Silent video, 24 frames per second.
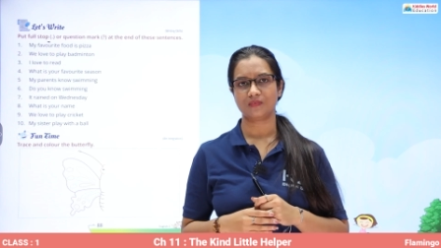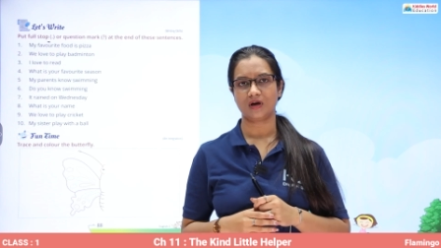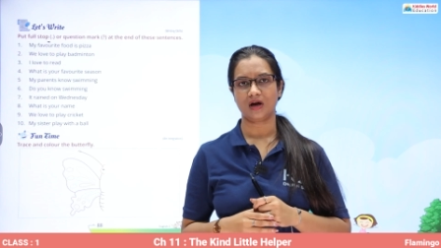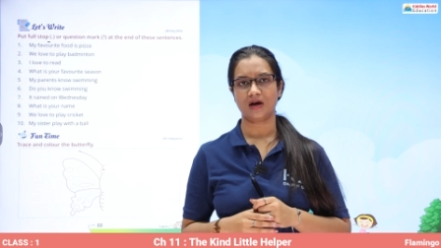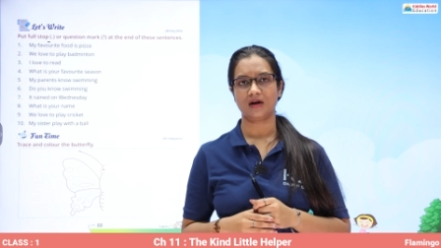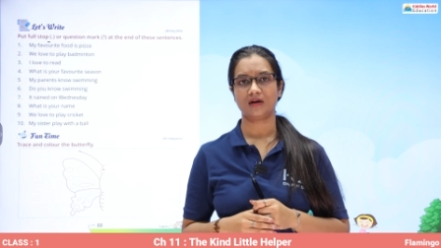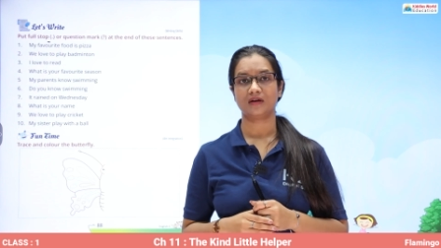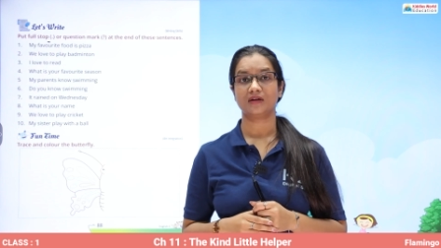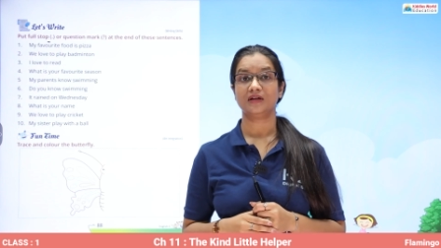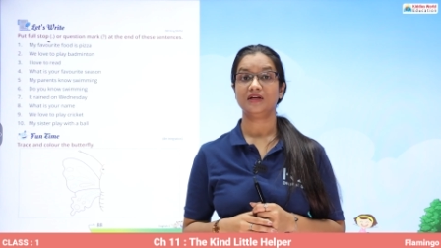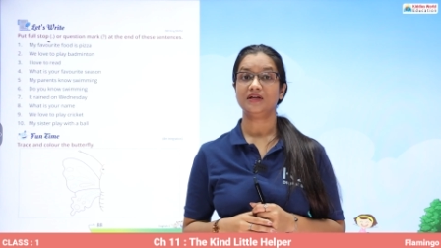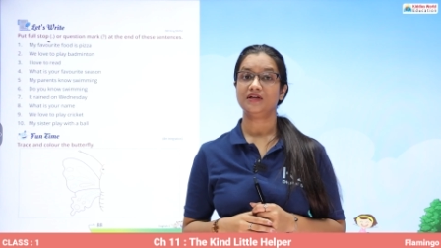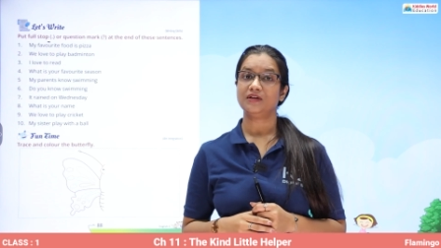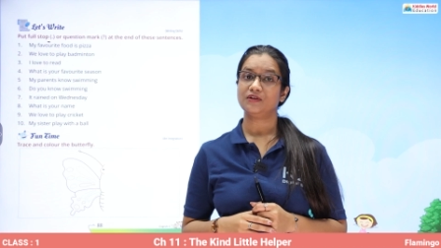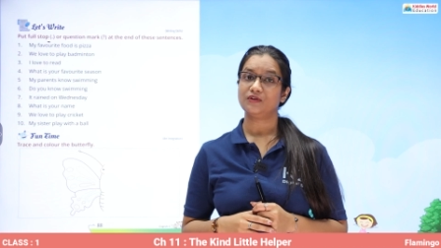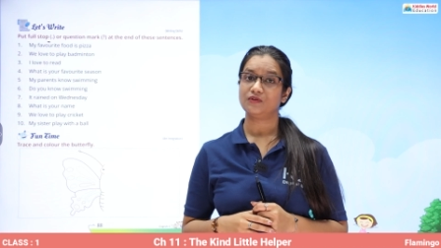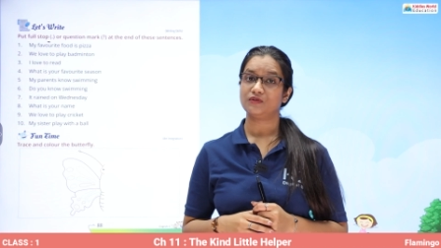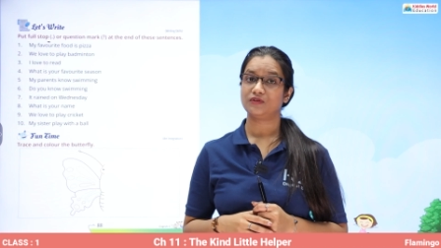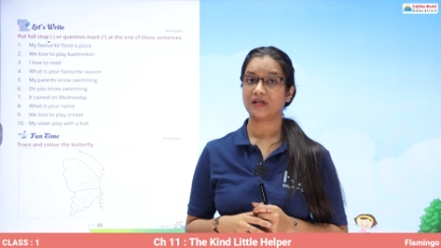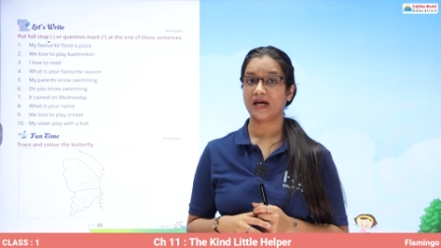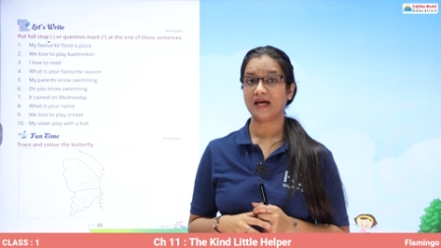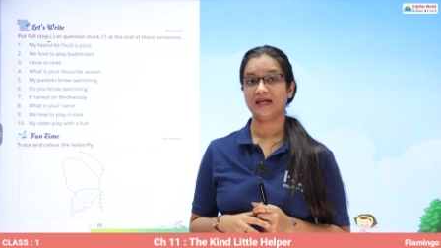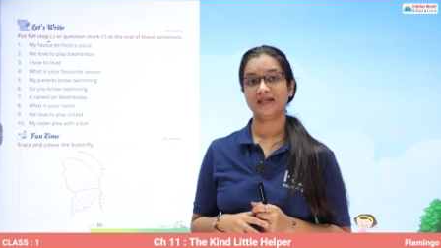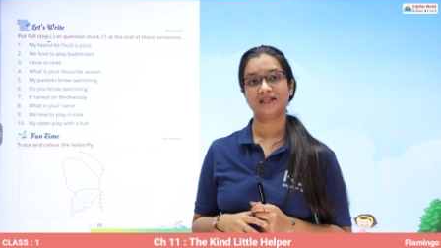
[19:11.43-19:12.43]
mark
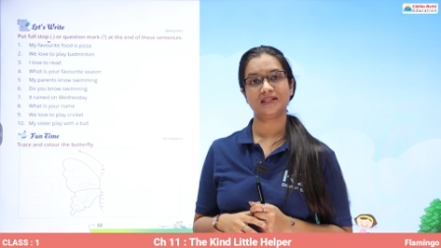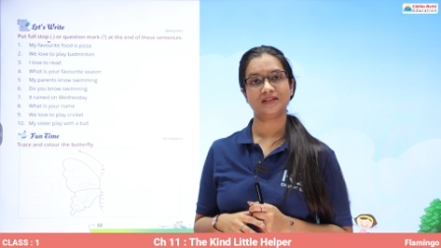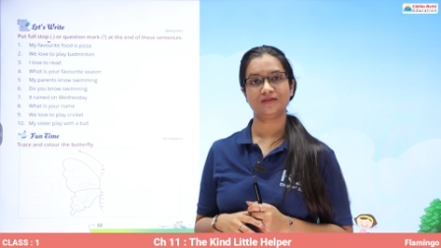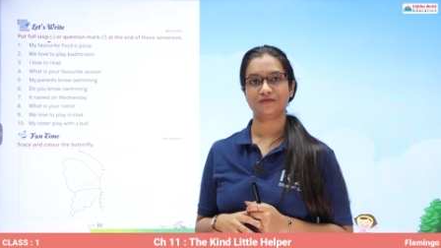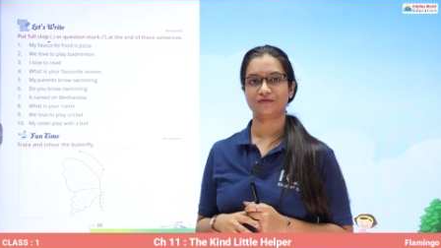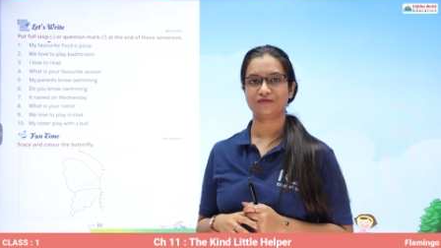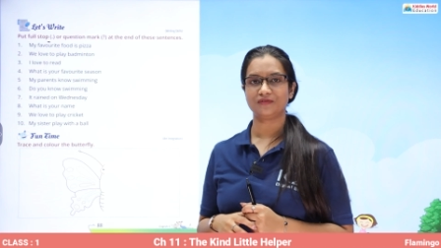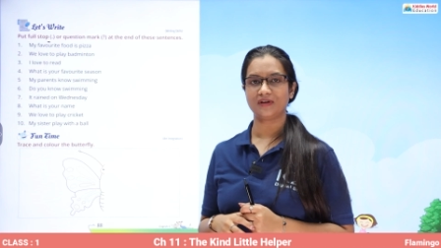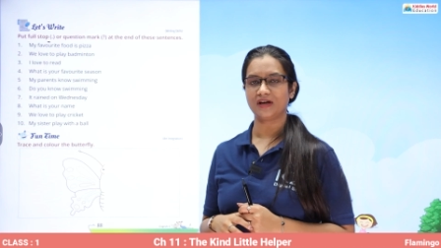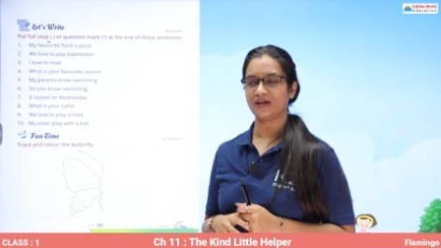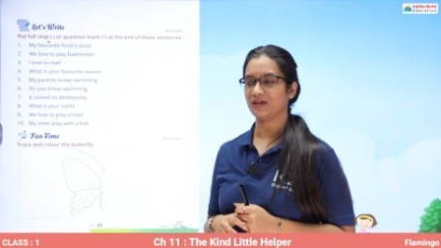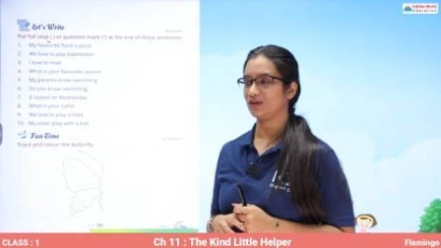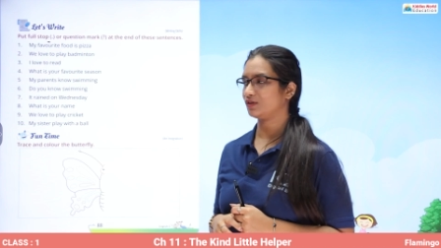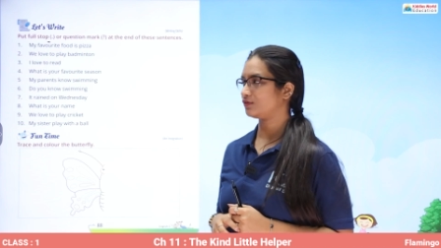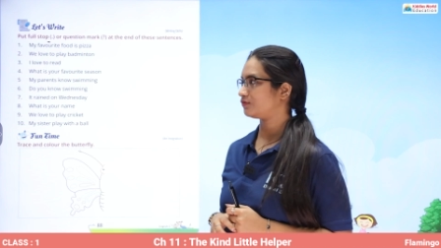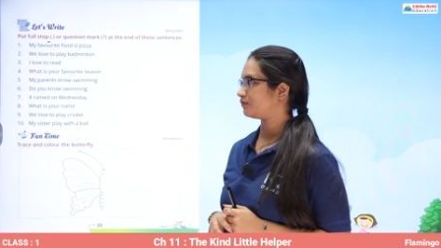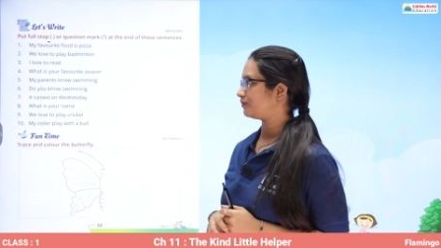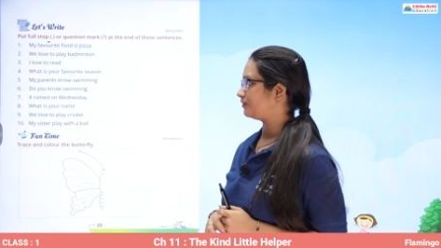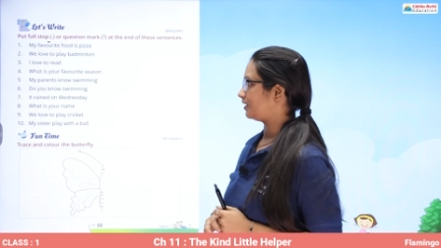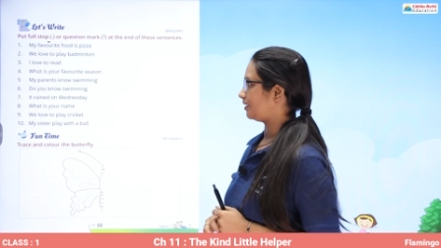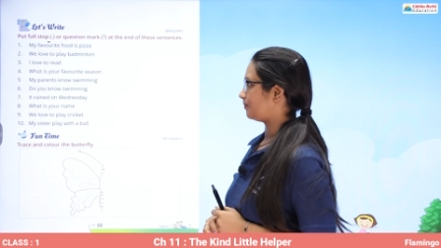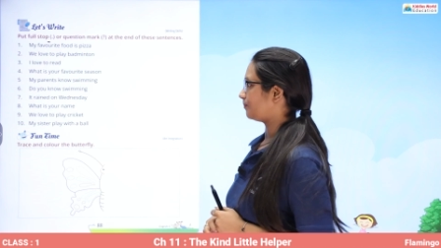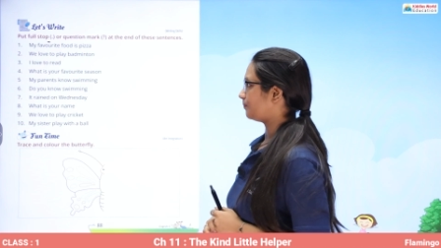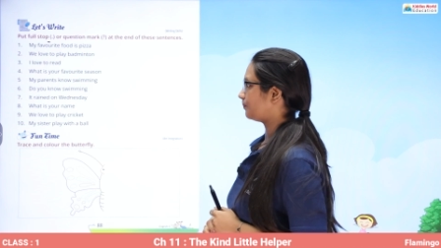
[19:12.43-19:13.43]
right in front of
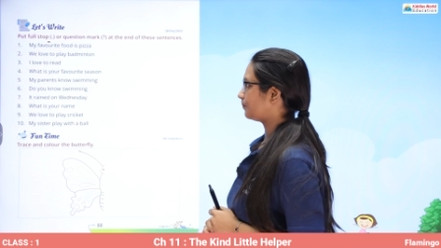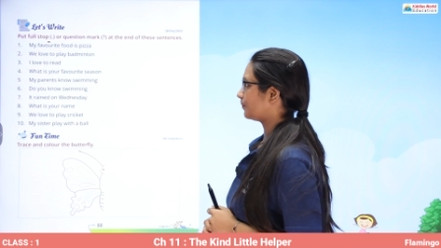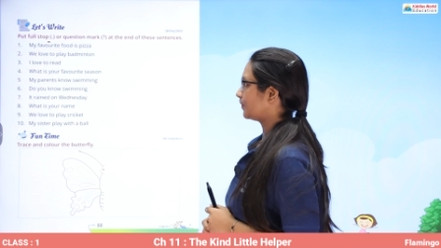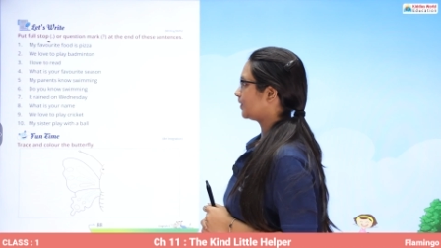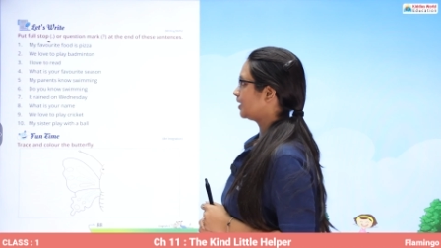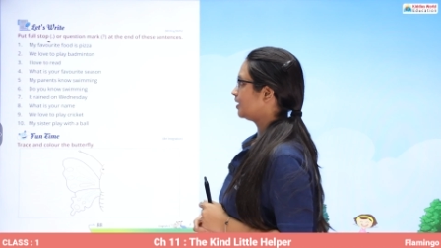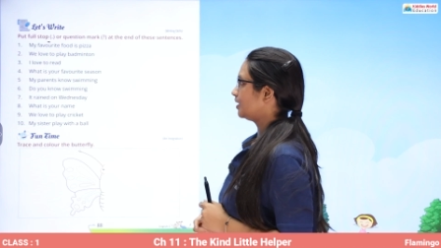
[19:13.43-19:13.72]
them.